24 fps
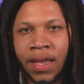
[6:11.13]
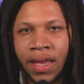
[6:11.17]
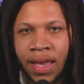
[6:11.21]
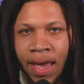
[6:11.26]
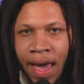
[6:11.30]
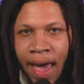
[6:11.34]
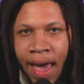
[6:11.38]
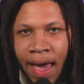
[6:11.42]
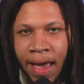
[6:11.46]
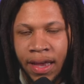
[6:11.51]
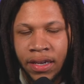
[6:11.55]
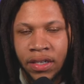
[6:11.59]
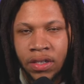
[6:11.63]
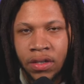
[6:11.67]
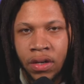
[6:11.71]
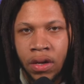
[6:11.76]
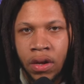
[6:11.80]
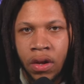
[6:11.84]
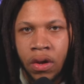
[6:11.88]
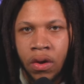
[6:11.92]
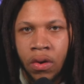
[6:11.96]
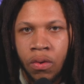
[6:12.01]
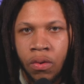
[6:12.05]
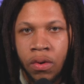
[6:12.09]
cash
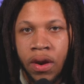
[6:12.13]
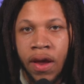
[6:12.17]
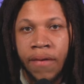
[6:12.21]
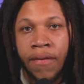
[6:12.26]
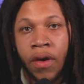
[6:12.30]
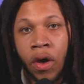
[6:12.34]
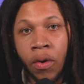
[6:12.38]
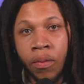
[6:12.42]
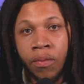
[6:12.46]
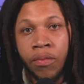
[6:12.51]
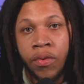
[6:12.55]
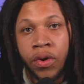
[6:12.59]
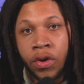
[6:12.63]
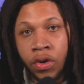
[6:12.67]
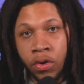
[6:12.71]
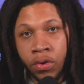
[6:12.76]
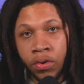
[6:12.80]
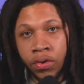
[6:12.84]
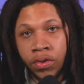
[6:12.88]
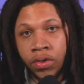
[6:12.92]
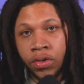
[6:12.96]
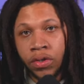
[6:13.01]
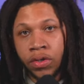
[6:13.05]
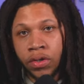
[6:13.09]
would have helped
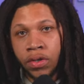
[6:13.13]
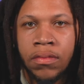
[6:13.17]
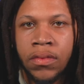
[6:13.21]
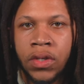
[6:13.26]
reduce.